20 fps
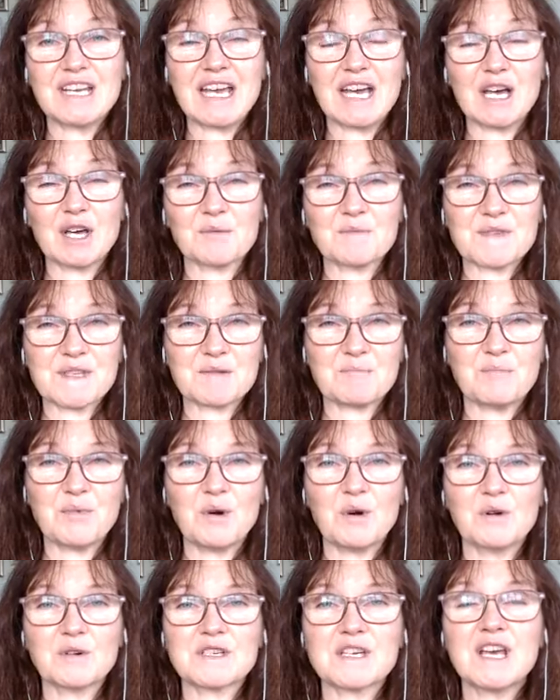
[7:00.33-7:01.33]
help
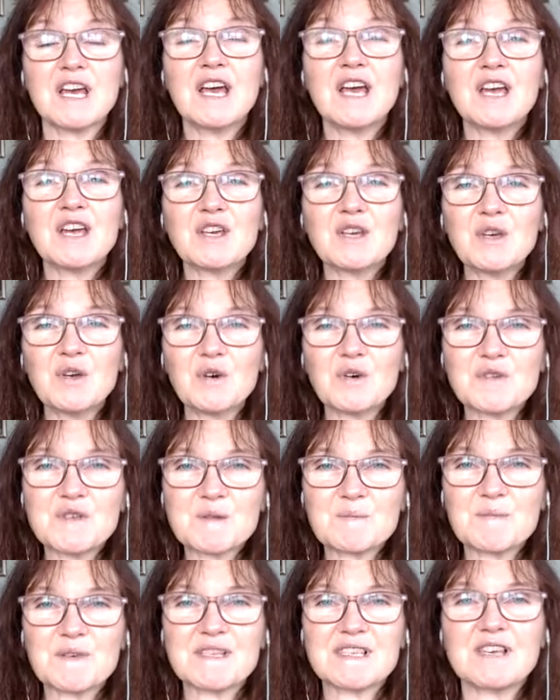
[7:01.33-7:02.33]
support your
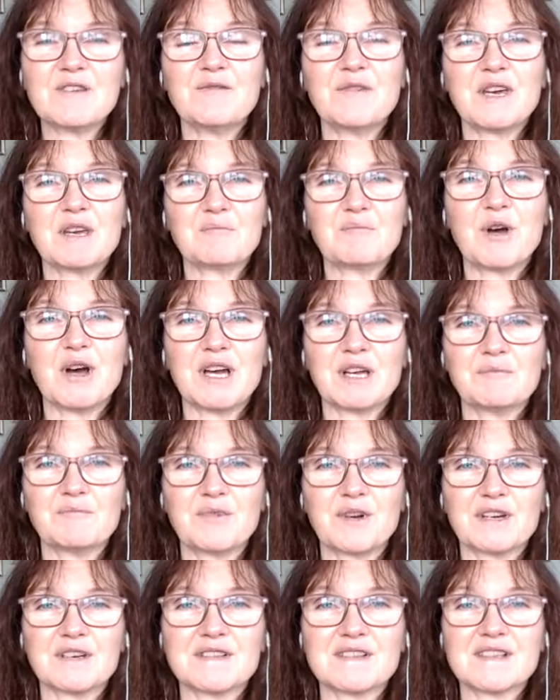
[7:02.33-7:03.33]
specific buying
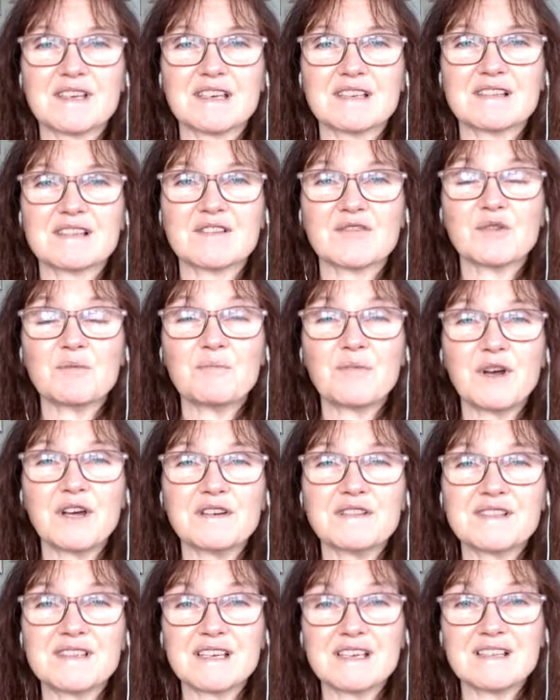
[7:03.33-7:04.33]
process, the
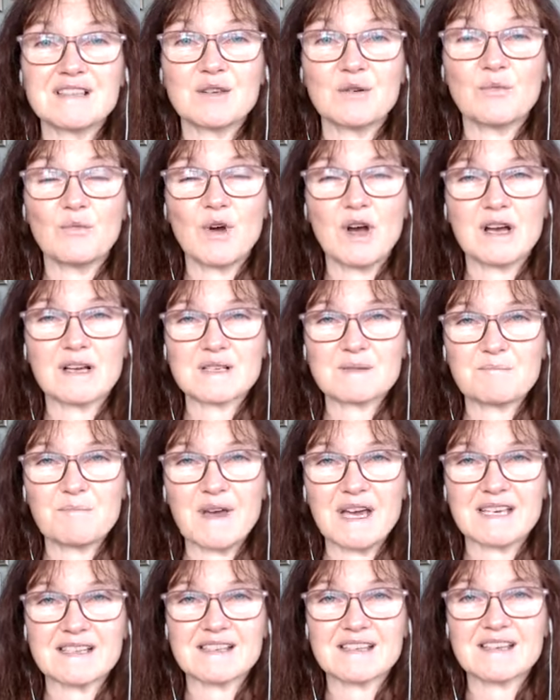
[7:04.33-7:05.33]
process that works
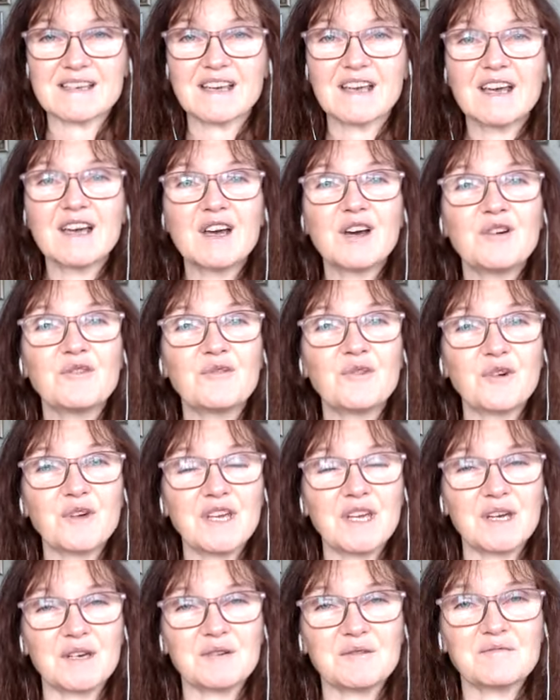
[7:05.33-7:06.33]
best for
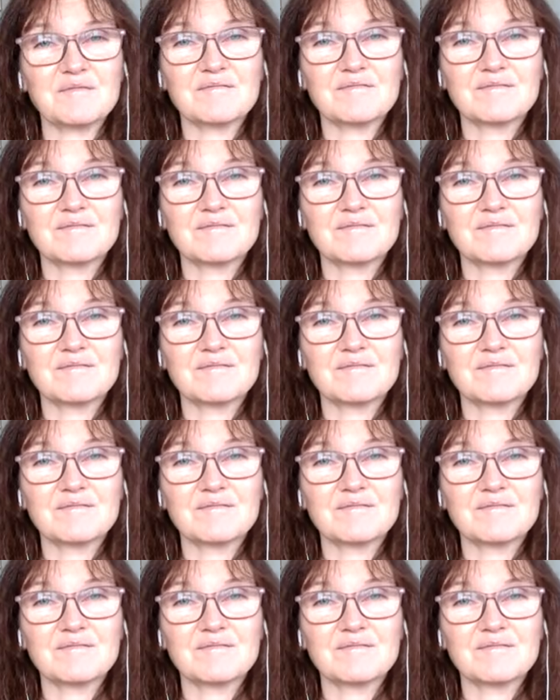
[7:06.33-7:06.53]
you.